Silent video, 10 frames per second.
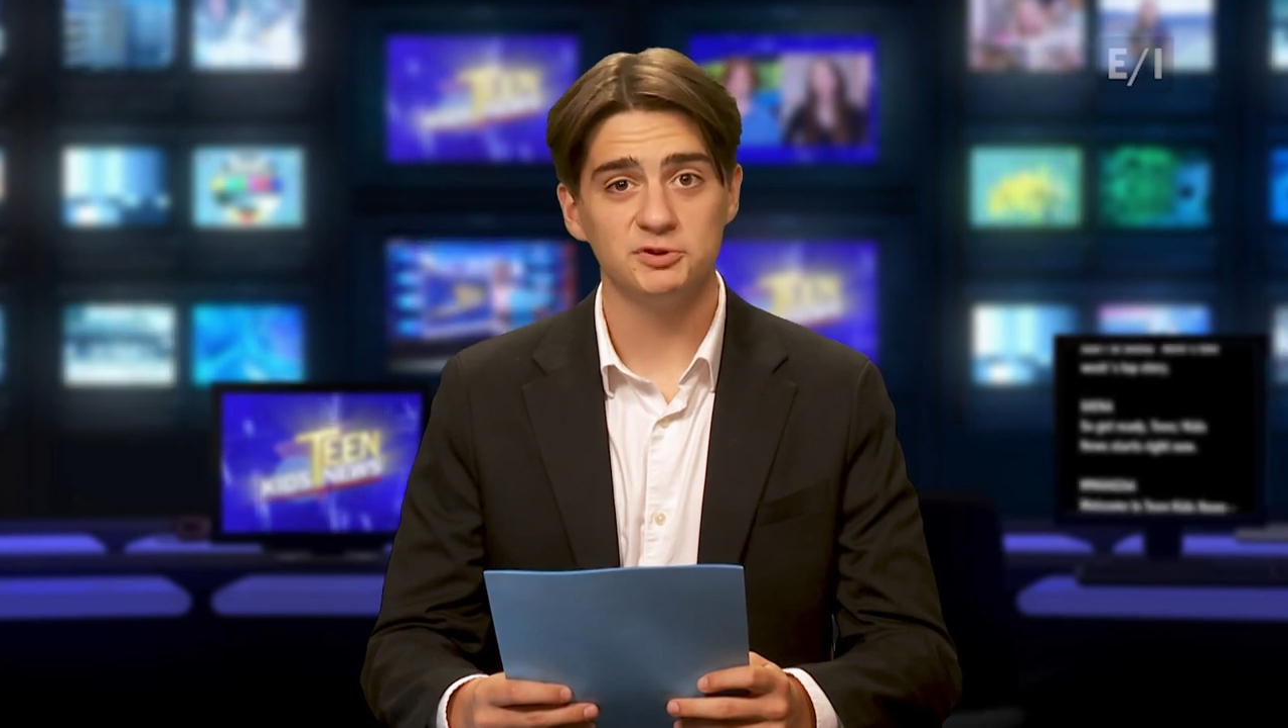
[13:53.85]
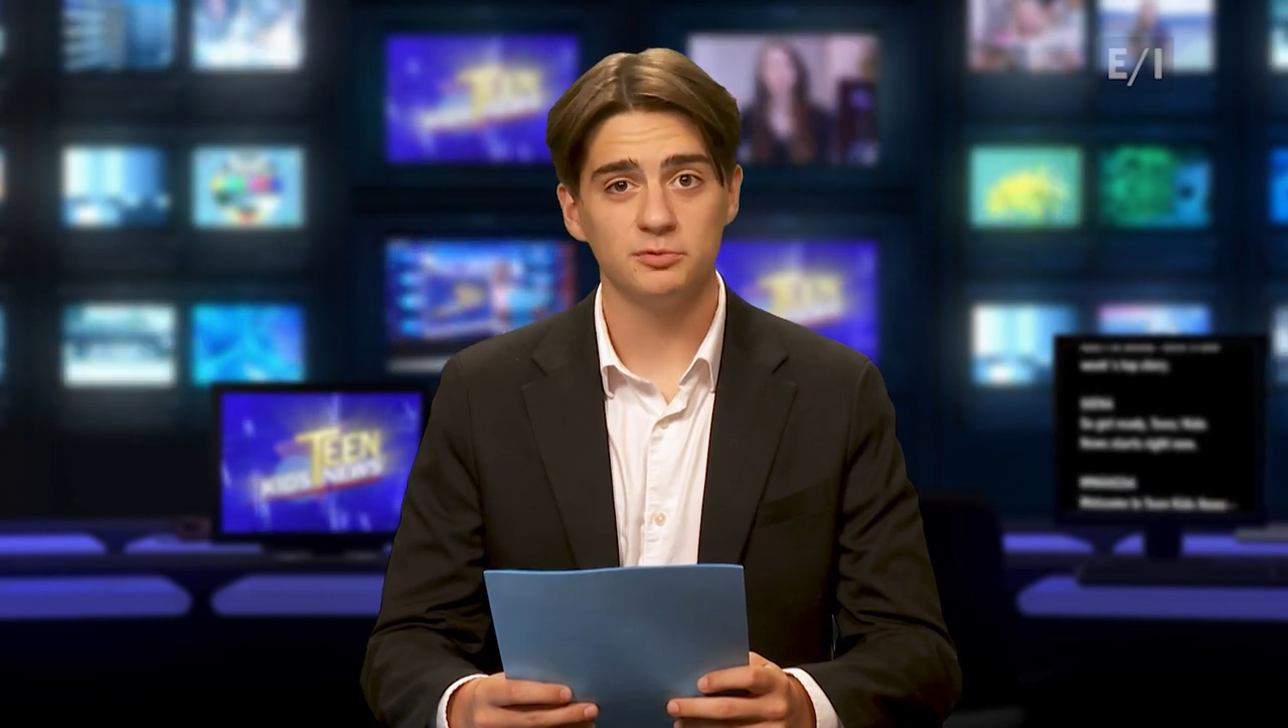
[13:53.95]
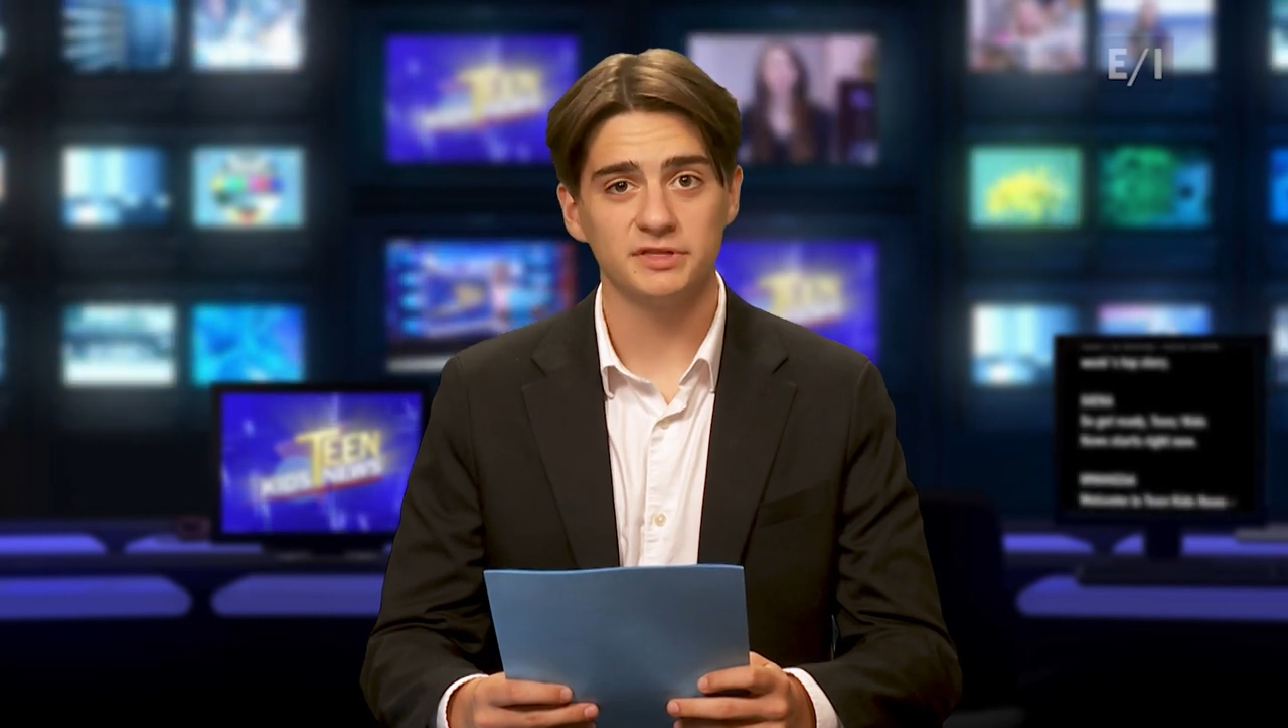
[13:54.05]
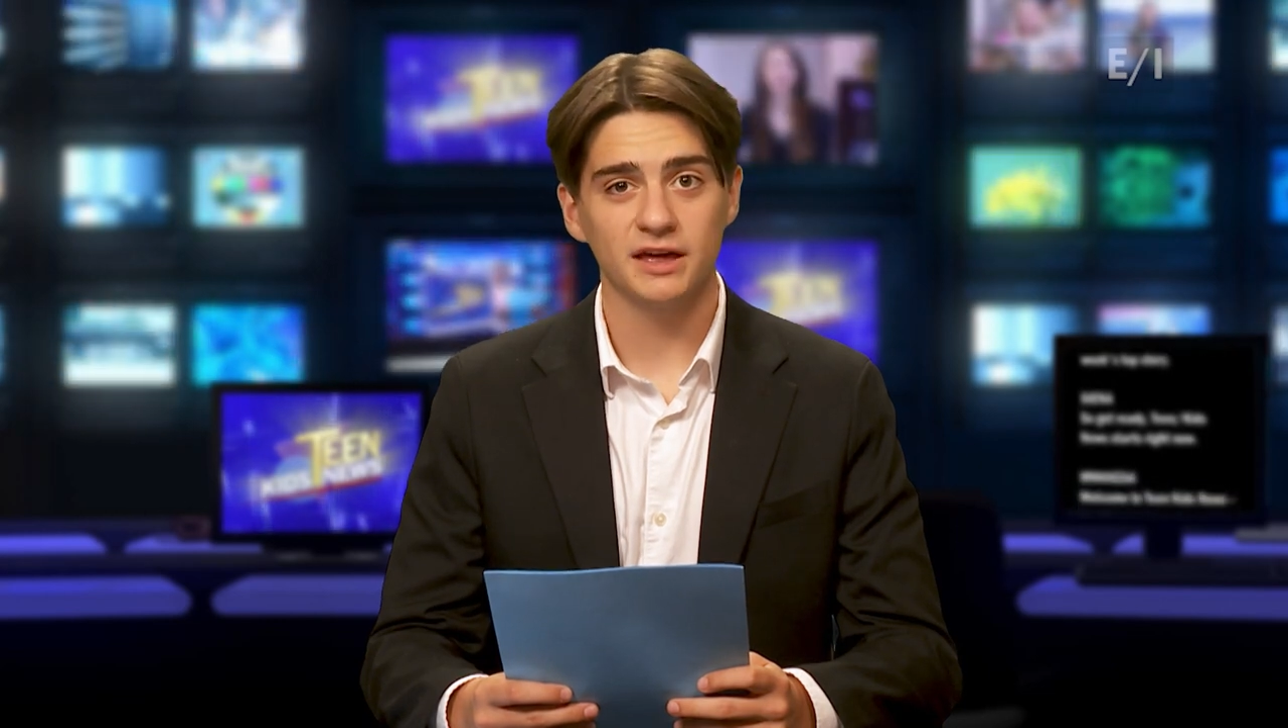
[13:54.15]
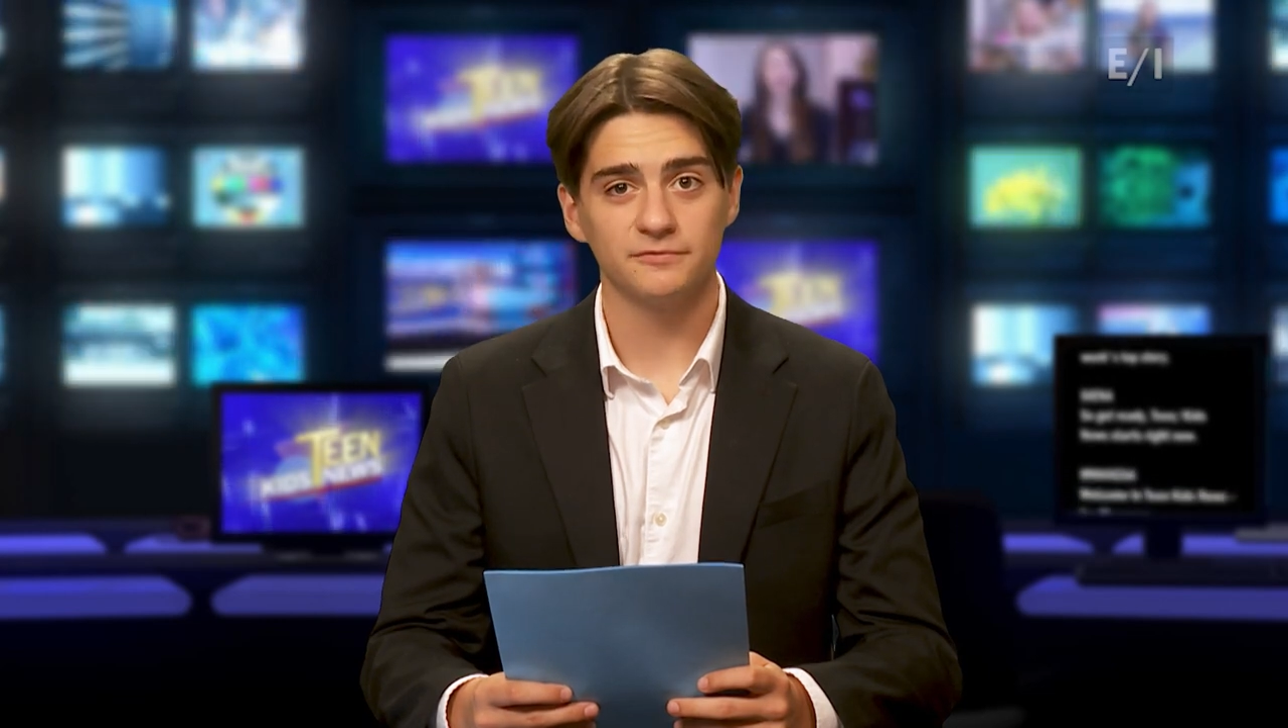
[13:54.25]

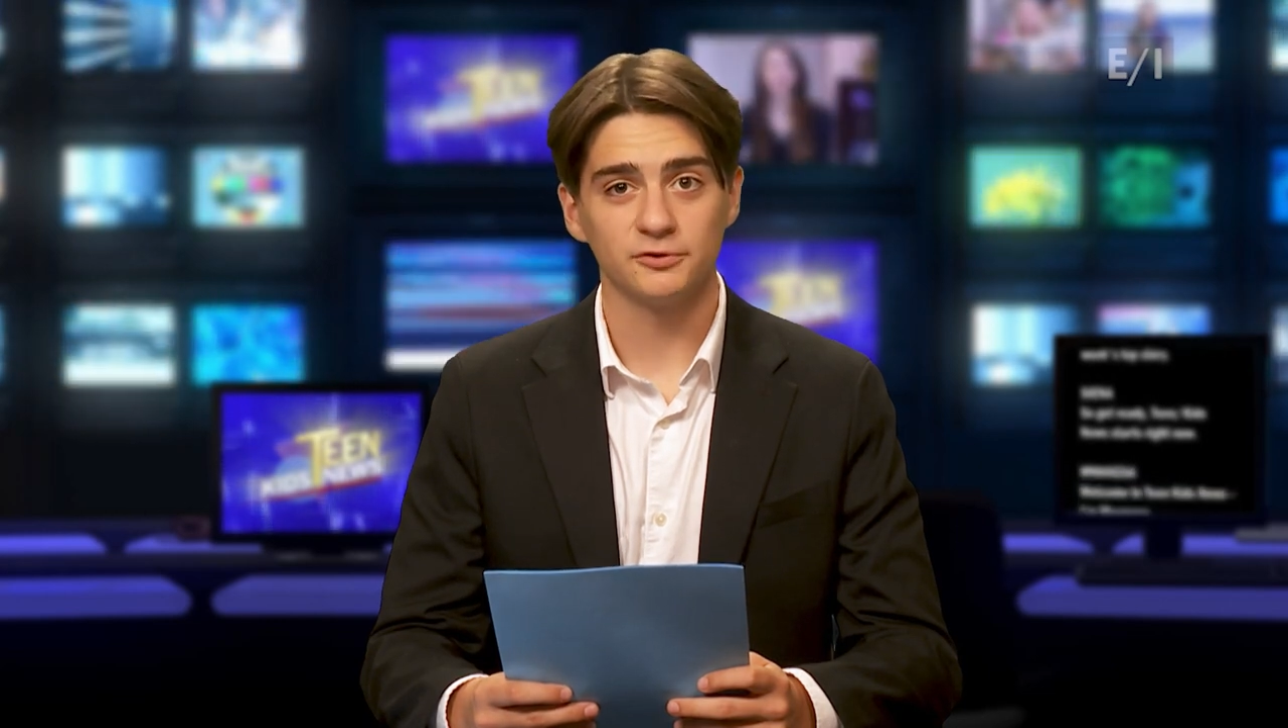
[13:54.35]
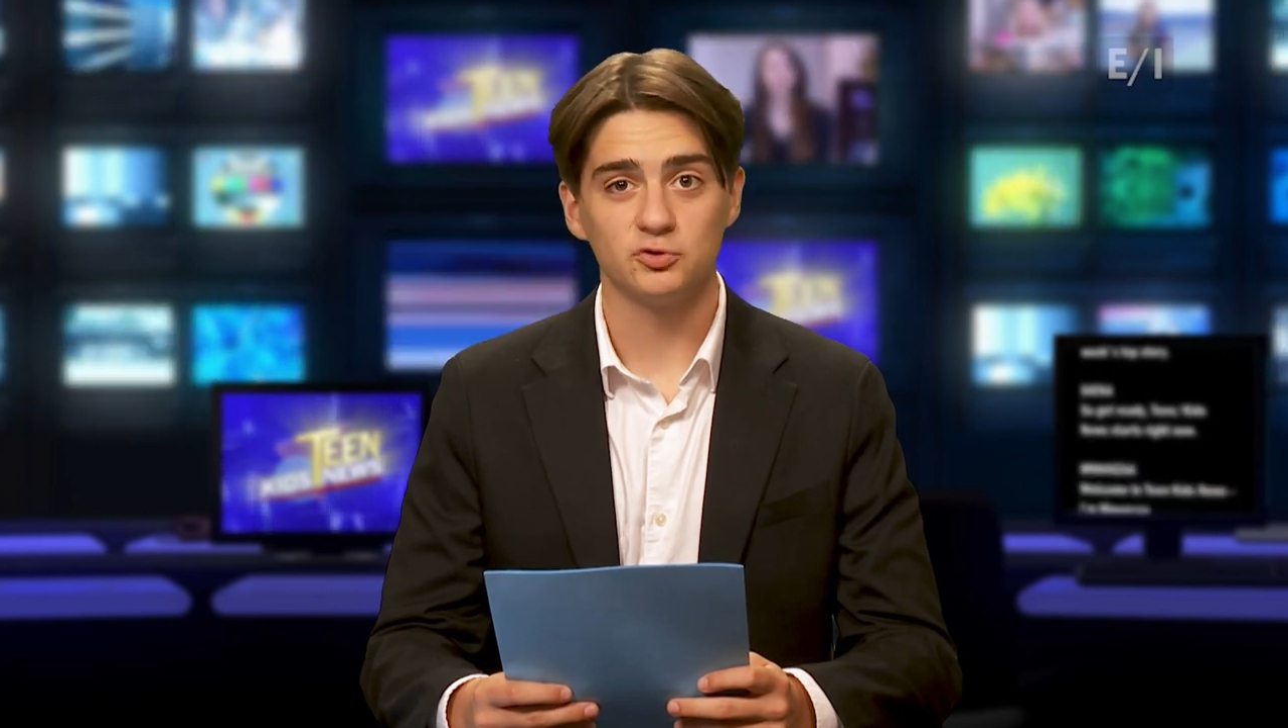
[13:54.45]
doing that for